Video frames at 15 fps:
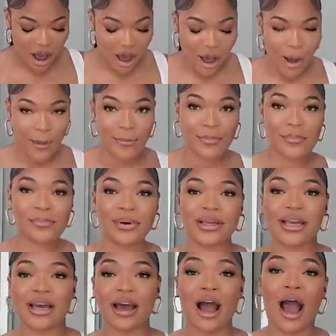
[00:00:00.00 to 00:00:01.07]
um, but
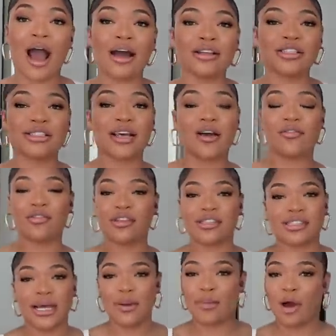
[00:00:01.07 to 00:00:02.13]
yeah, I just have on the
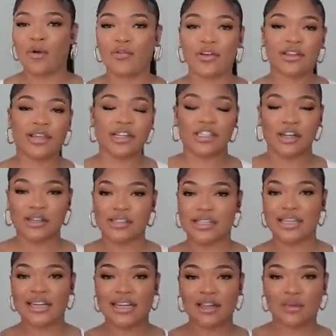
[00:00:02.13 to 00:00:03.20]
same outfit that y'all
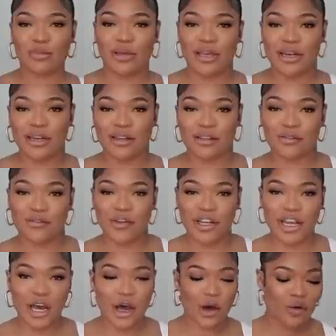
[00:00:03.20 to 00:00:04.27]
seen in the beginning of the
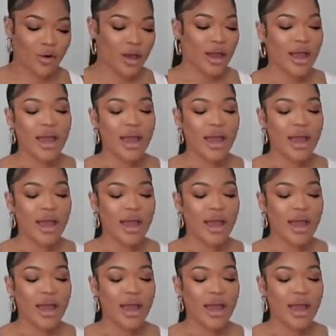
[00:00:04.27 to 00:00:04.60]
video.